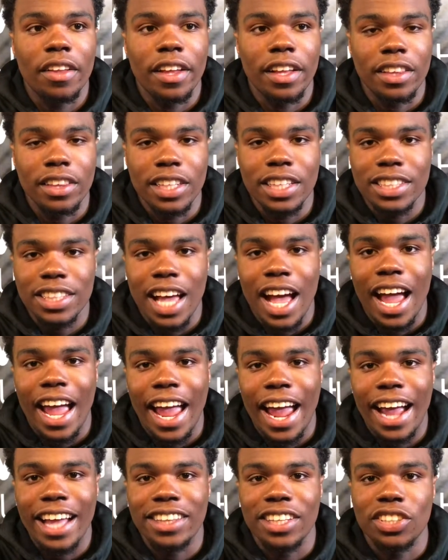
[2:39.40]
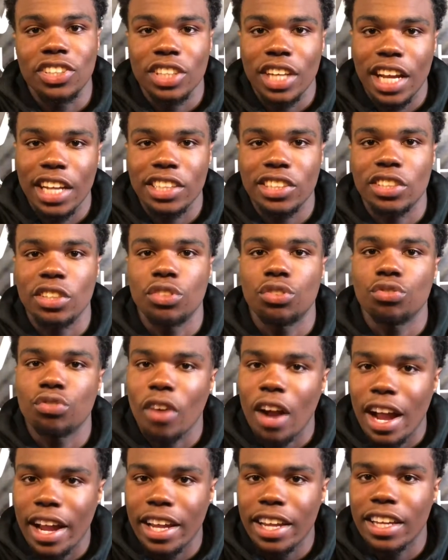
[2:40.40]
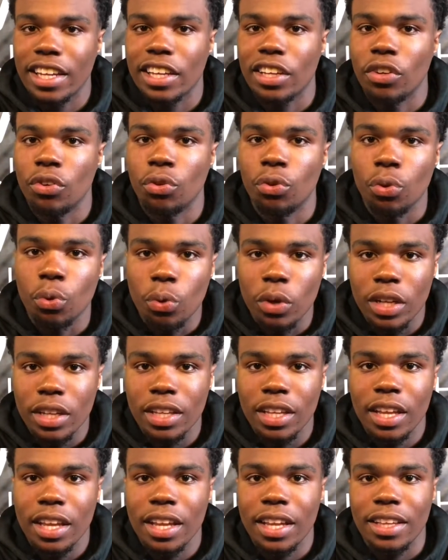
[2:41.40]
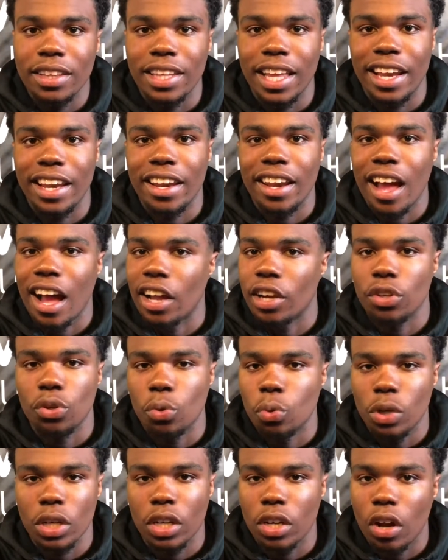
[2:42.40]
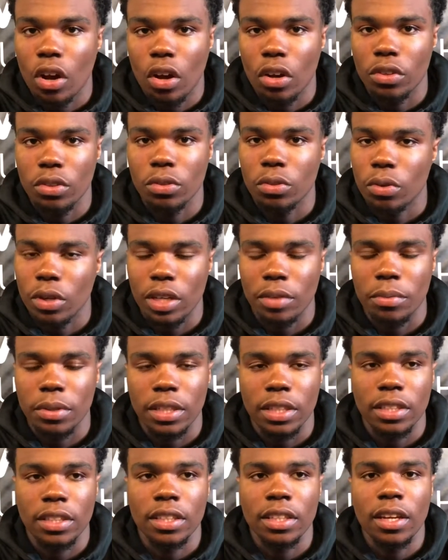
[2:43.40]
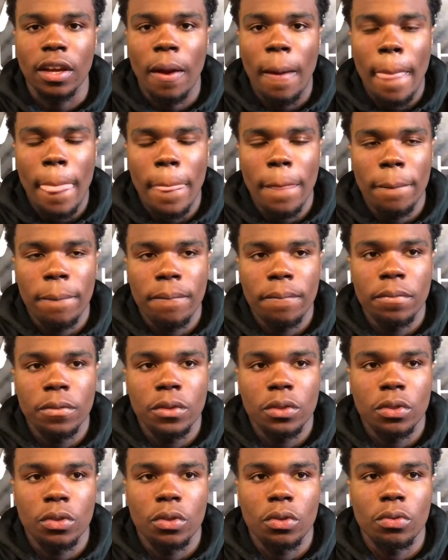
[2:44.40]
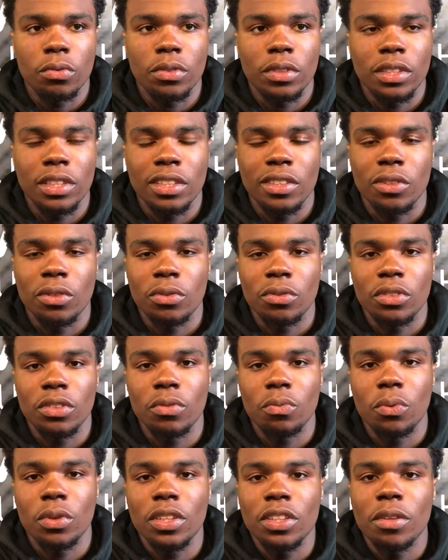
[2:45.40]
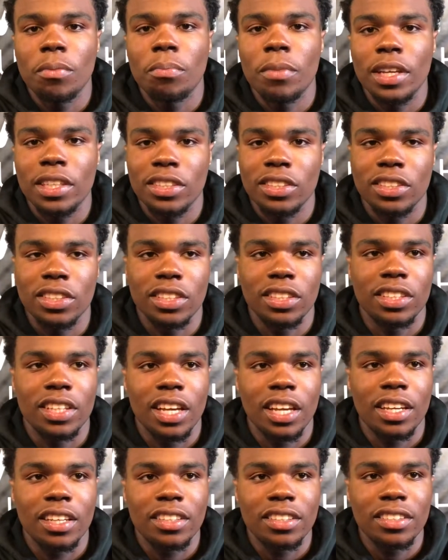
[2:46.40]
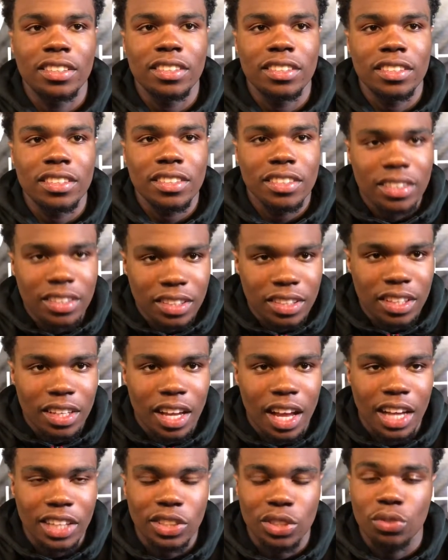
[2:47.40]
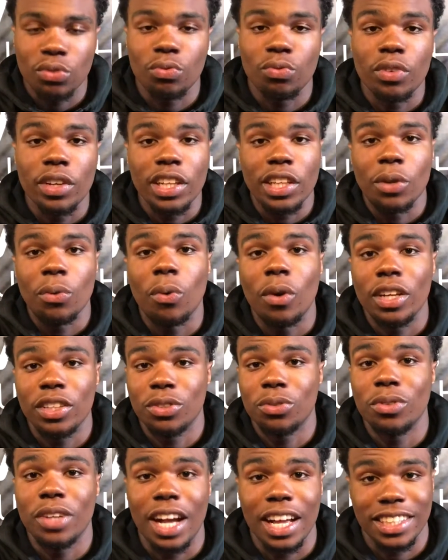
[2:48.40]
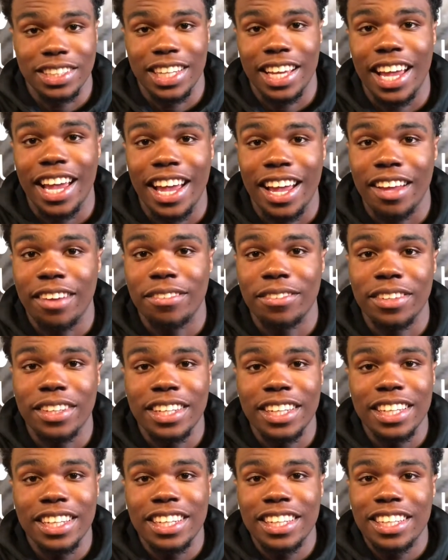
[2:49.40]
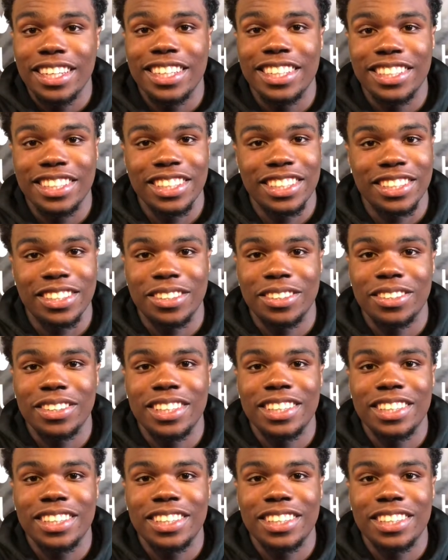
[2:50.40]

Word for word: at least I had the chance to try it and do it, than not do it at all. You know what I mean? So, you know, one of the messages that I just really want you guys to have is just